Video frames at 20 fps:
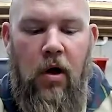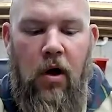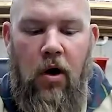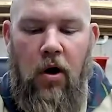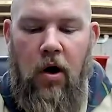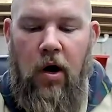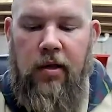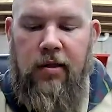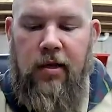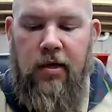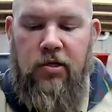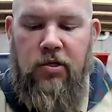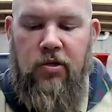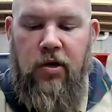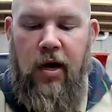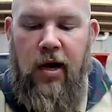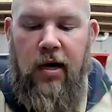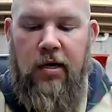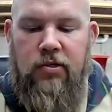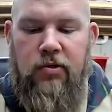All right, that's your
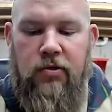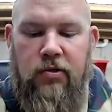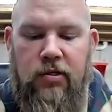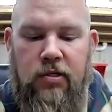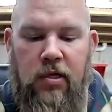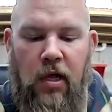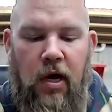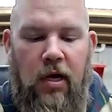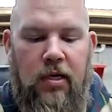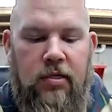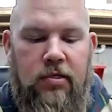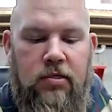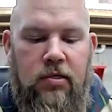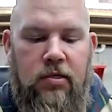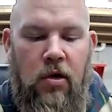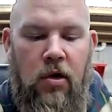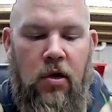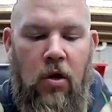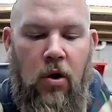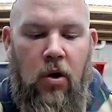axle slots.
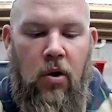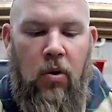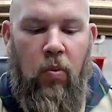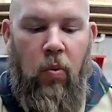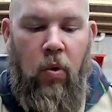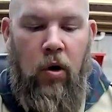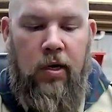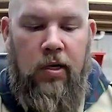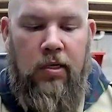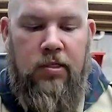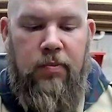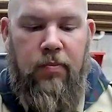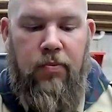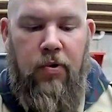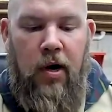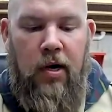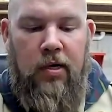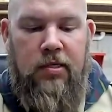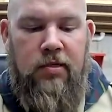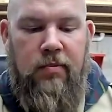One is
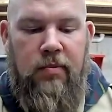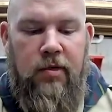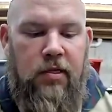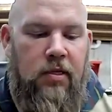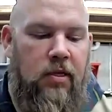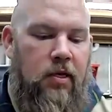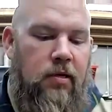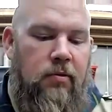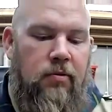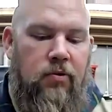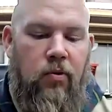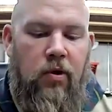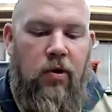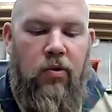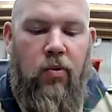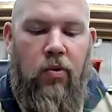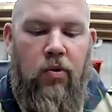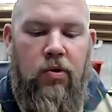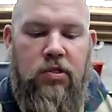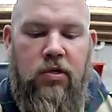approximately
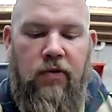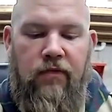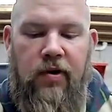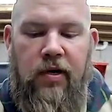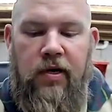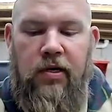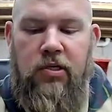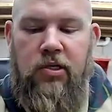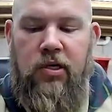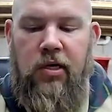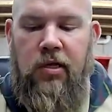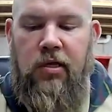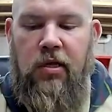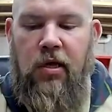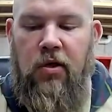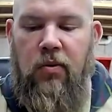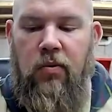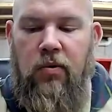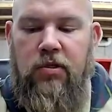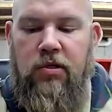3/4 of an inch in, the
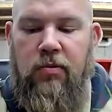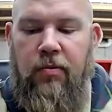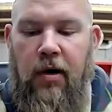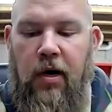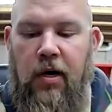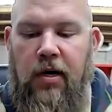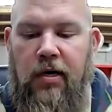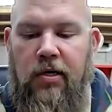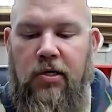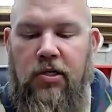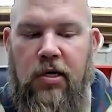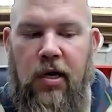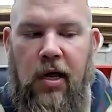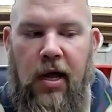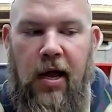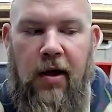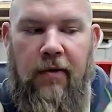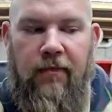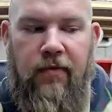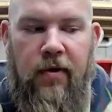other one's about 1.5 inches
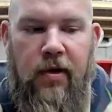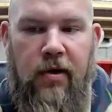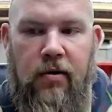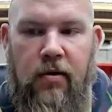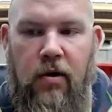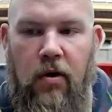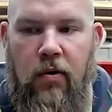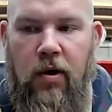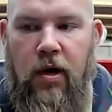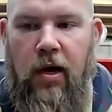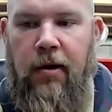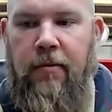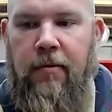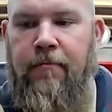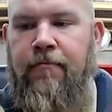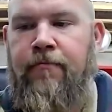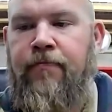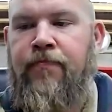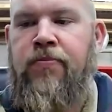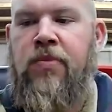in, okay?
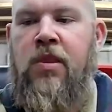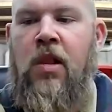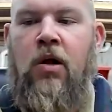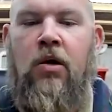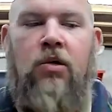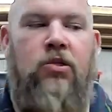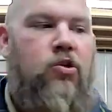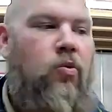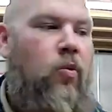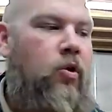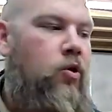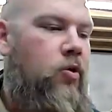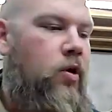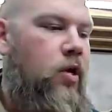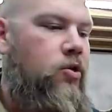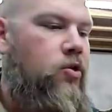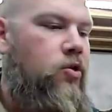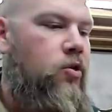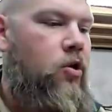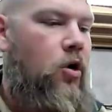So when you
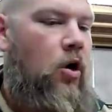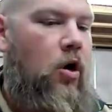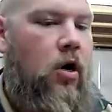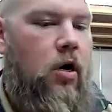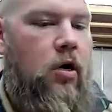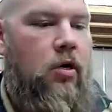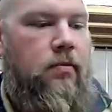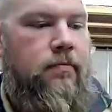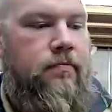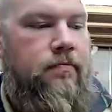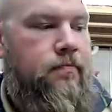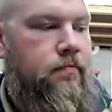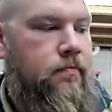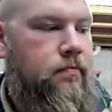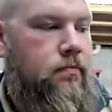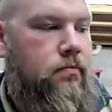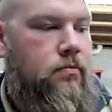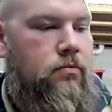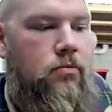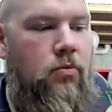get your car,
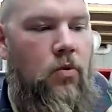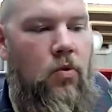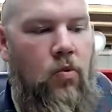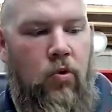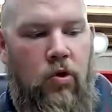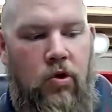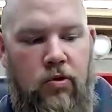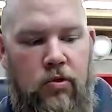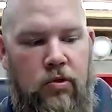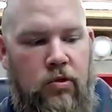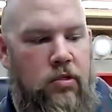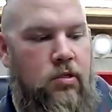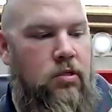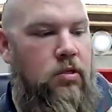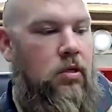we'll use